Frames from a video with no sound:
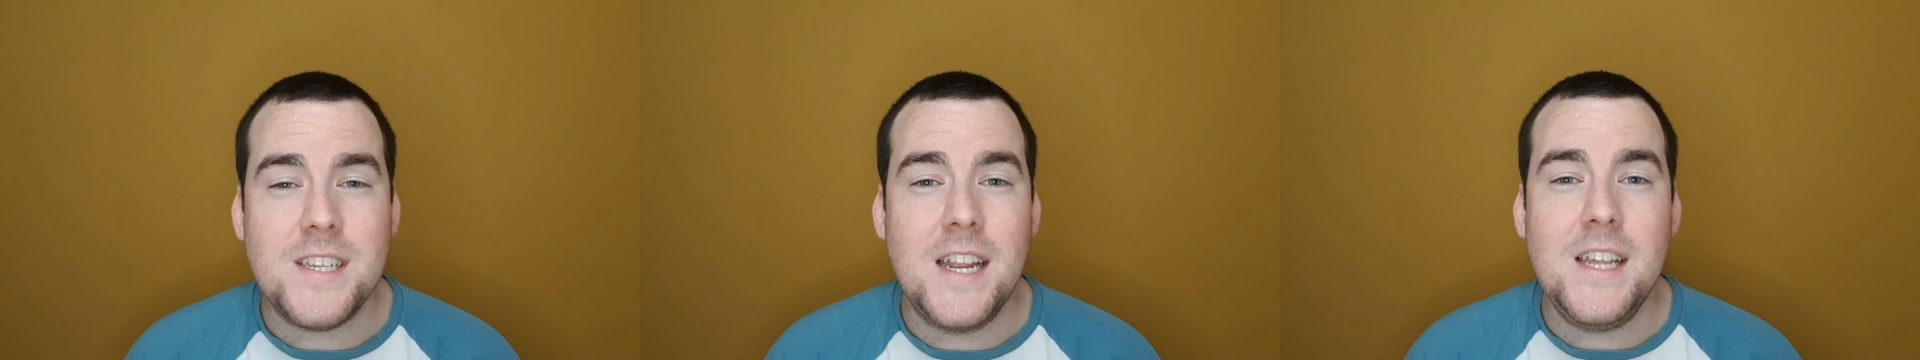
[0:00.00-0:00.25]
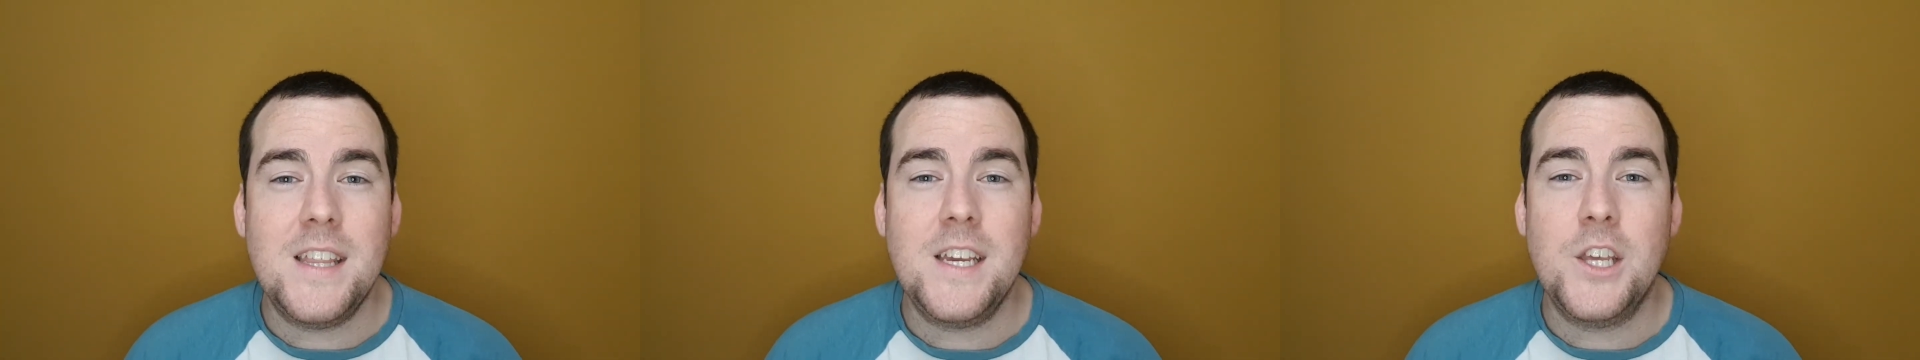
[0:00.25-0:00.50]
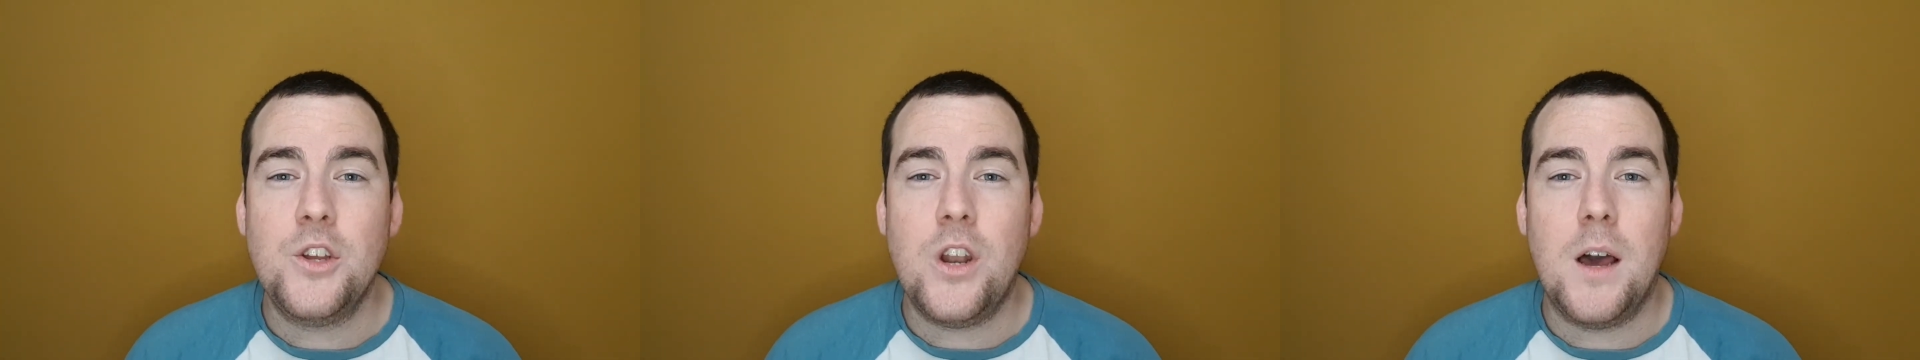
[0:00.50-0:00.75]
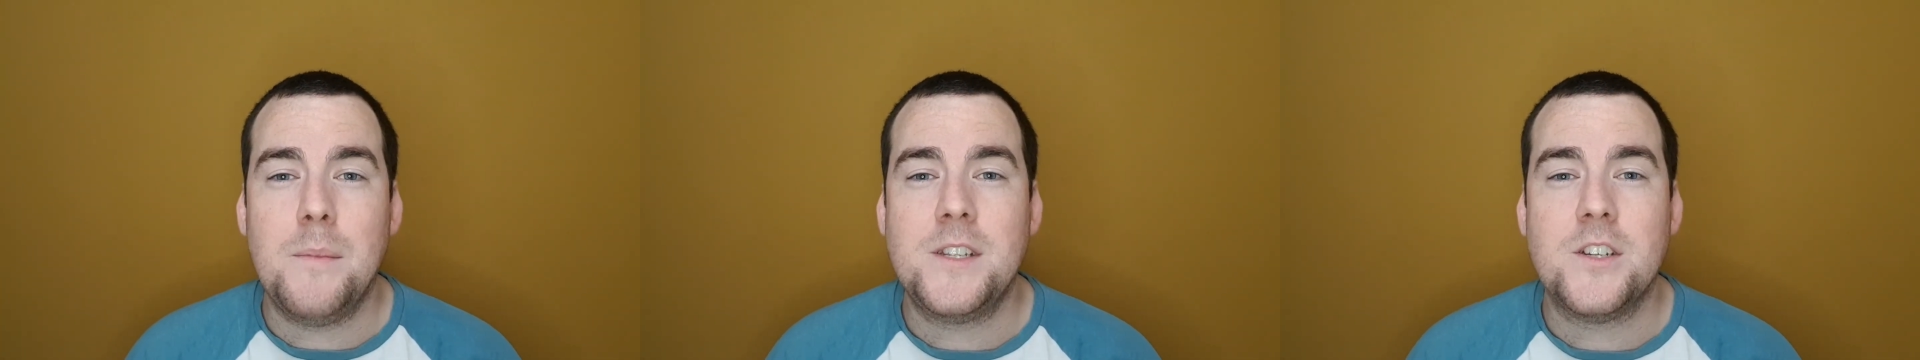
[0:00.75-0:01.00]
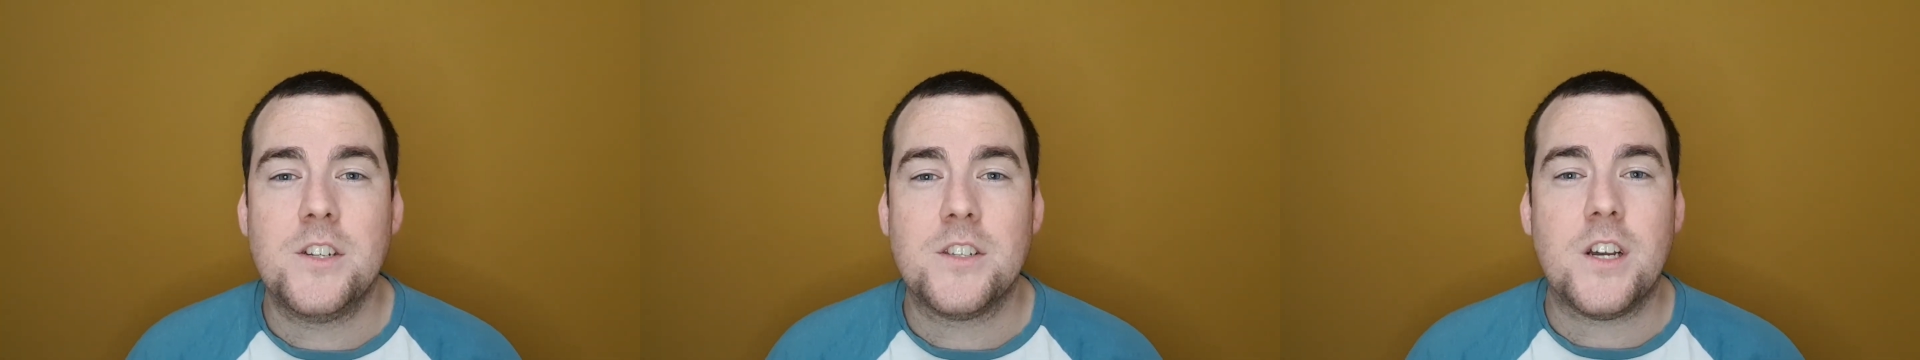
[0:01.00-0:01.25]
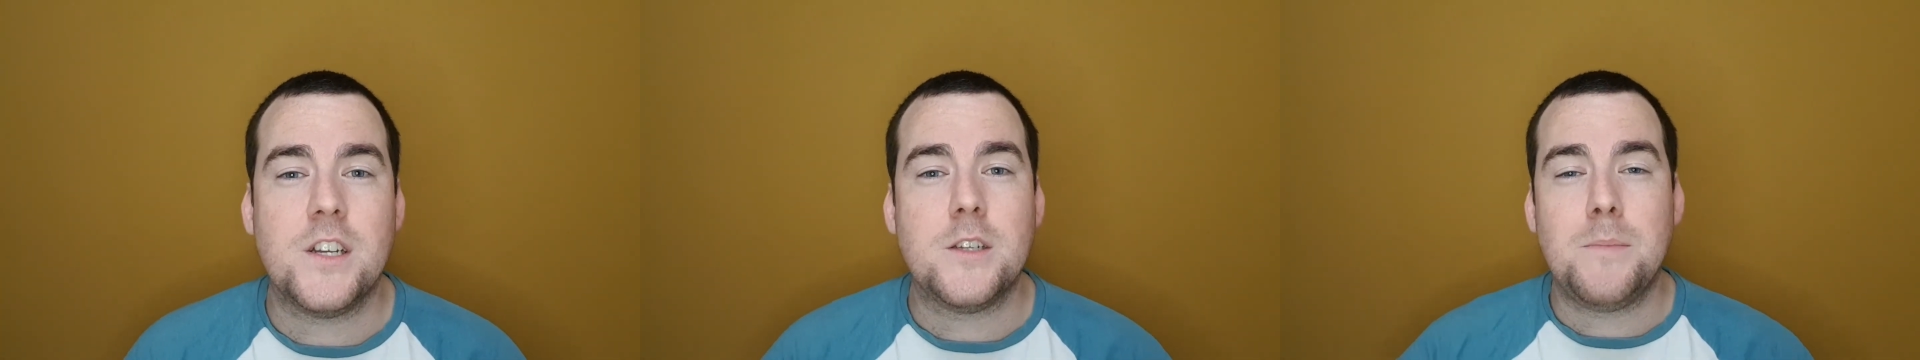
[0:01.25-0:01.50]
anything you'd like me to
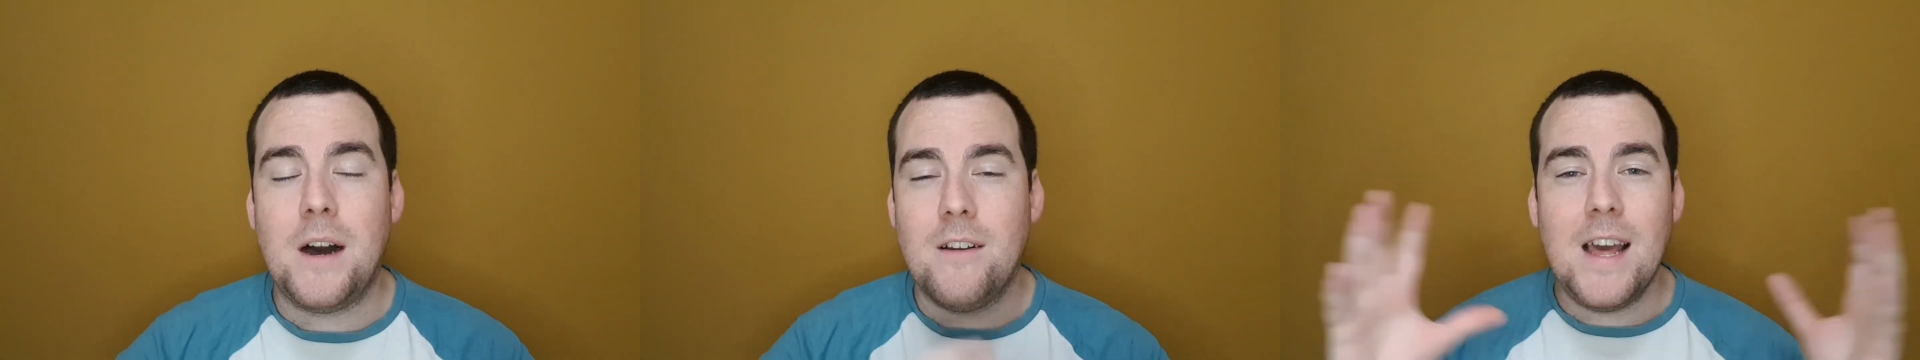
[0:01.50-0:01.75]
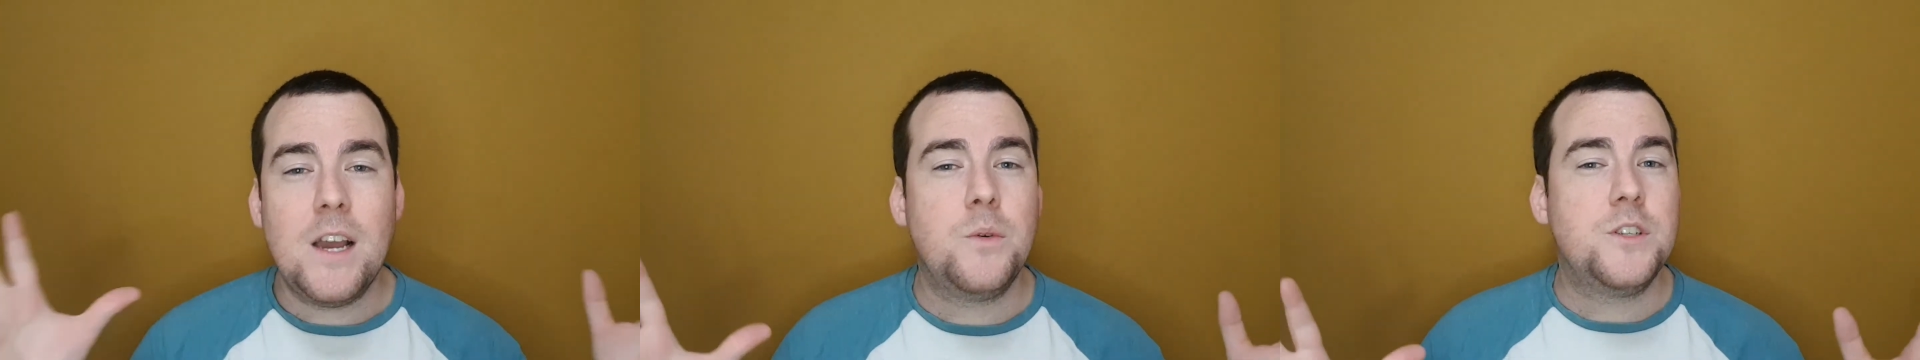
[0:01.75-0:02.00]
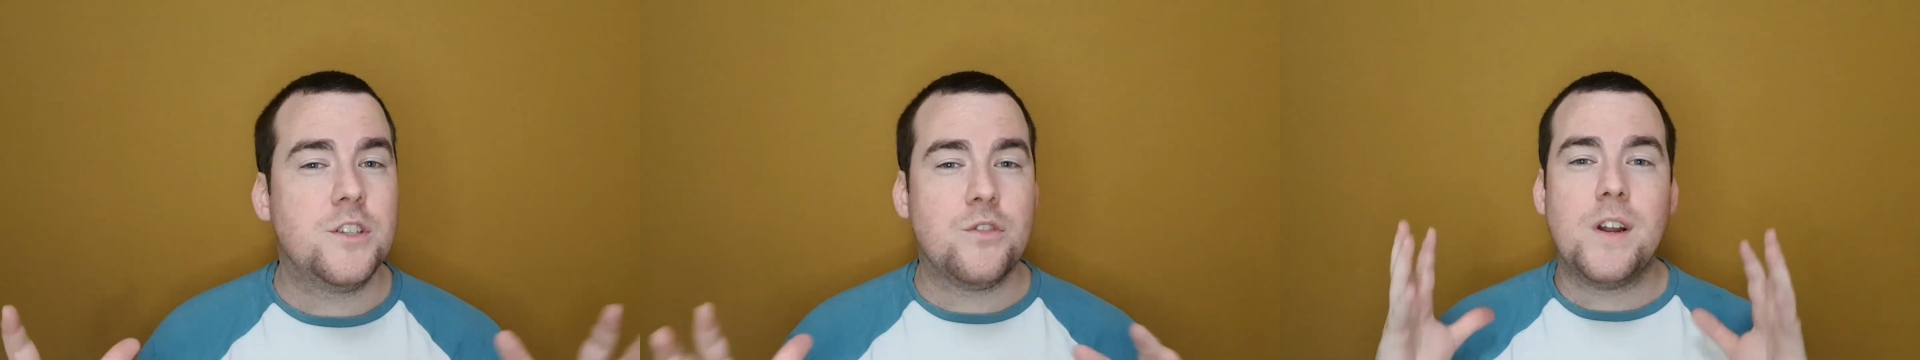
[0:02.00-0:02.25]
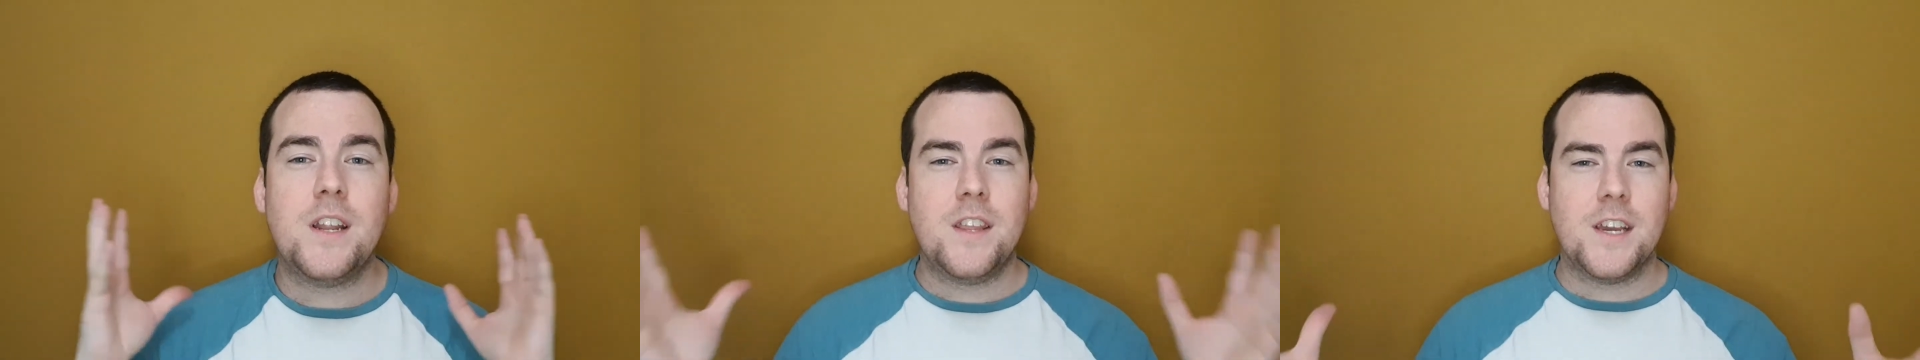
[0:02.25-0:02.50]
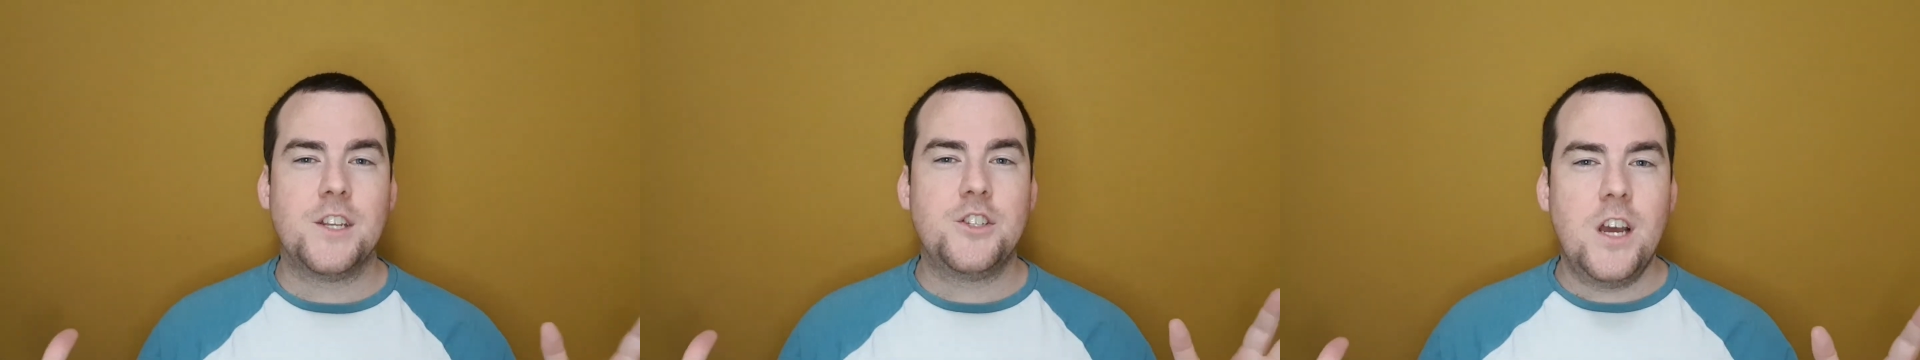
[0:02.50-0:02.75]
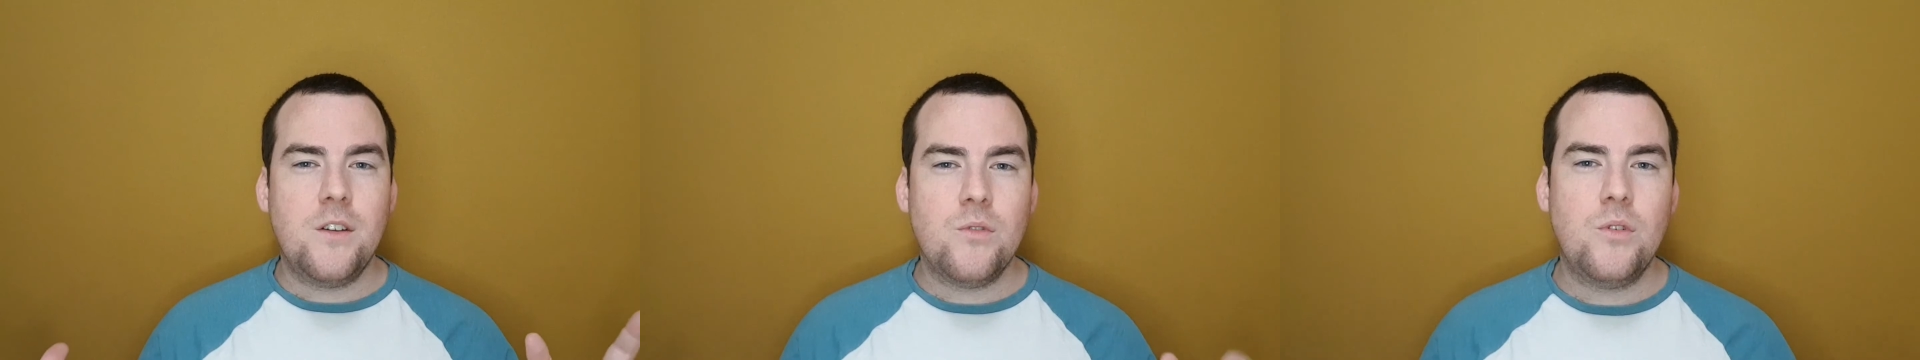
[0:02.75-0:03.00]
discuss about languages or anything in
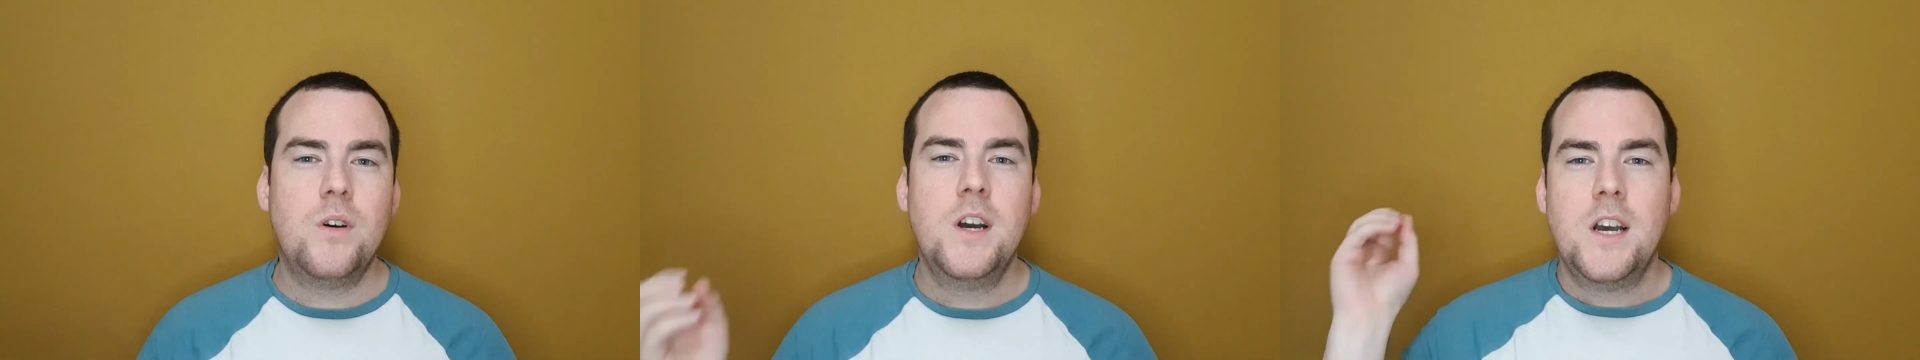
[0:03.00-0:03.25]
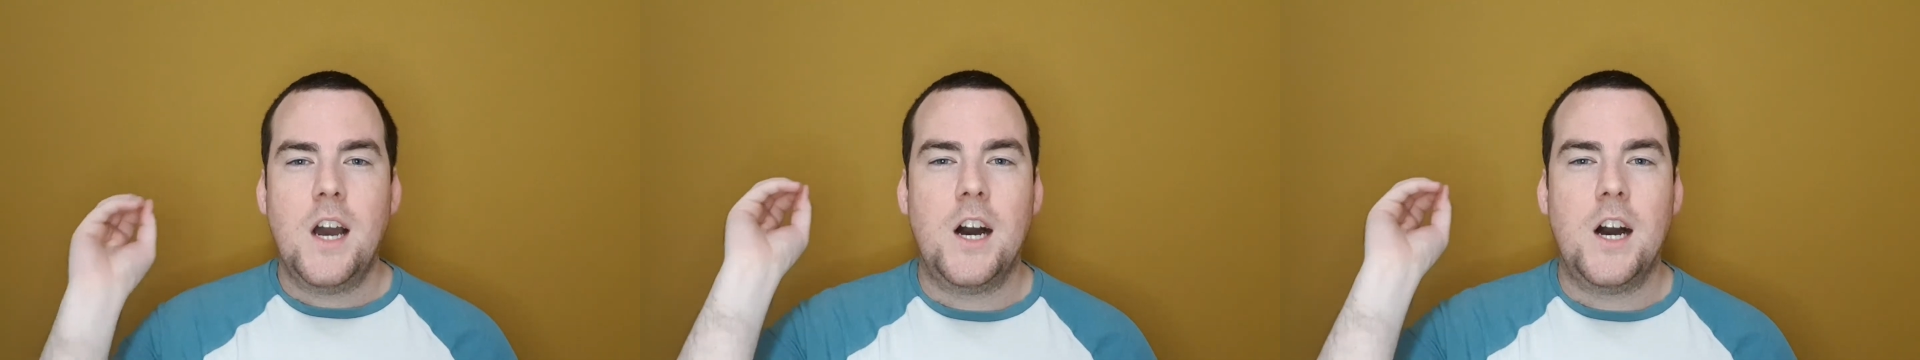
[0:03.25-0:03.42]
general,